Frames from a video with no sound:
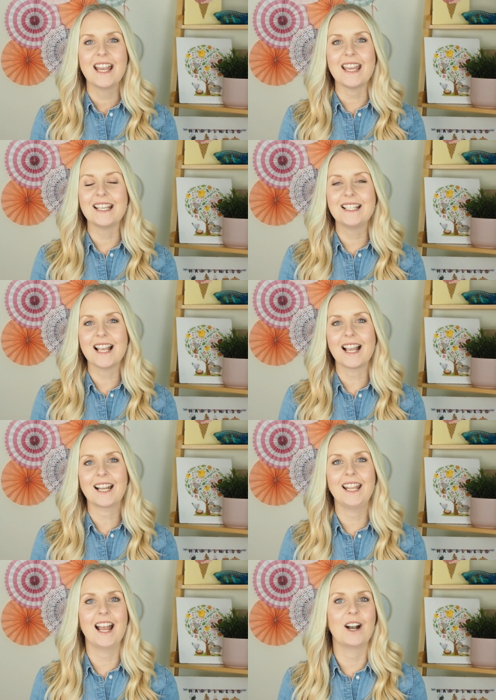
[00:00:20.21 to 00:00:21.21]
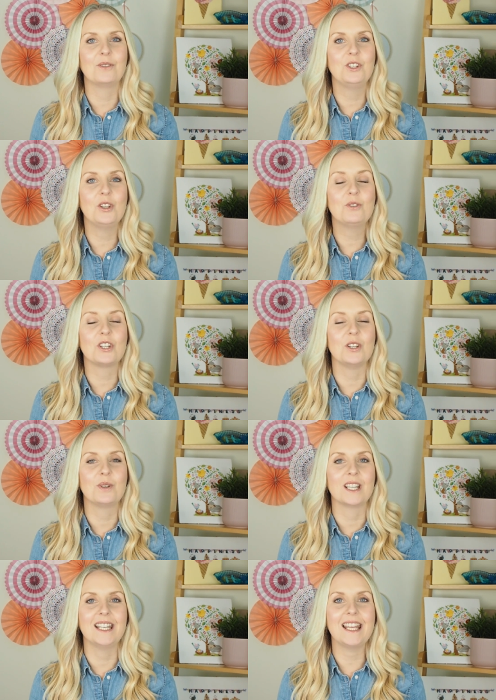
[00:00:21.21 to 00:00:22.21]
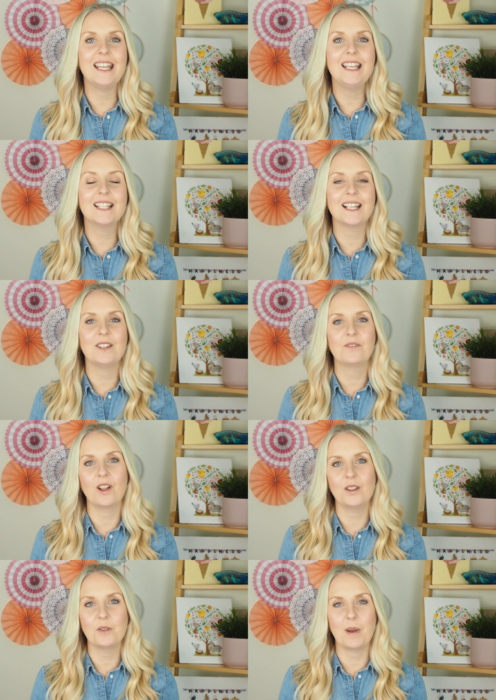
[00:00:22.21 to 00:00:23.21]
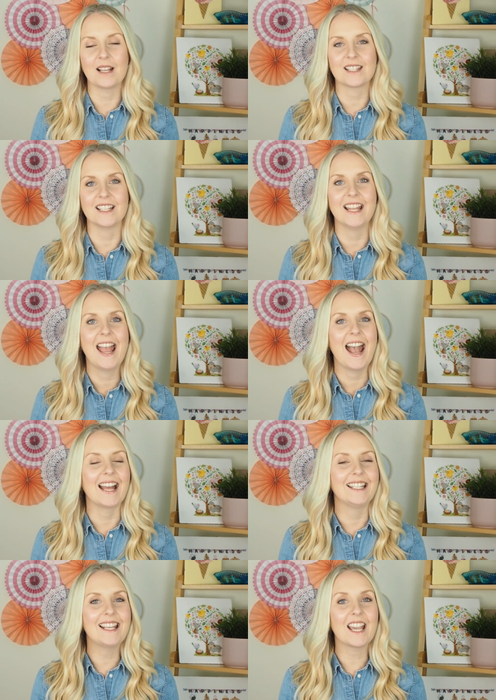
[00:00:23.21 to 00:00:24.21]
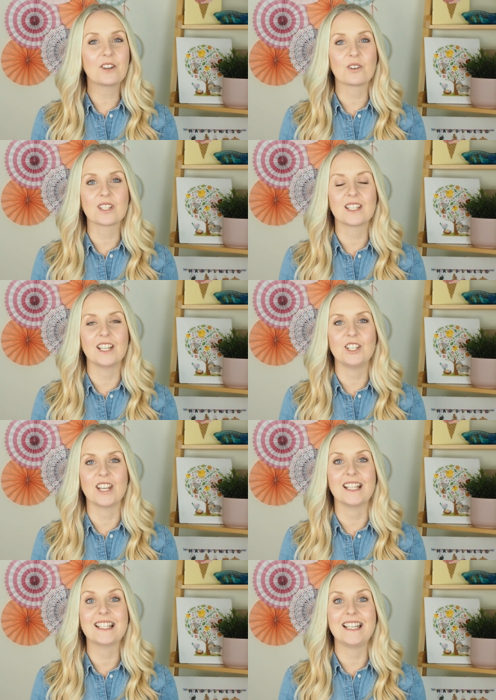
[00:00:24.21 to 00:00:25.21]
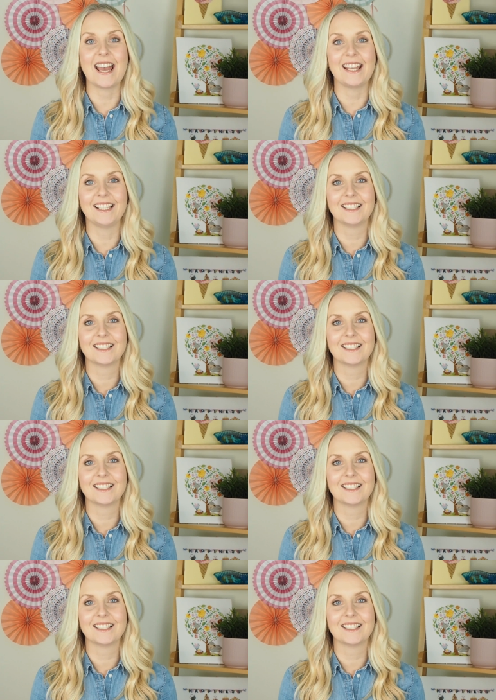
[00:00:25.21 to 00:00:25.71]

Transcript: exactly how you too can easily follow the pattern and get cross stitching today.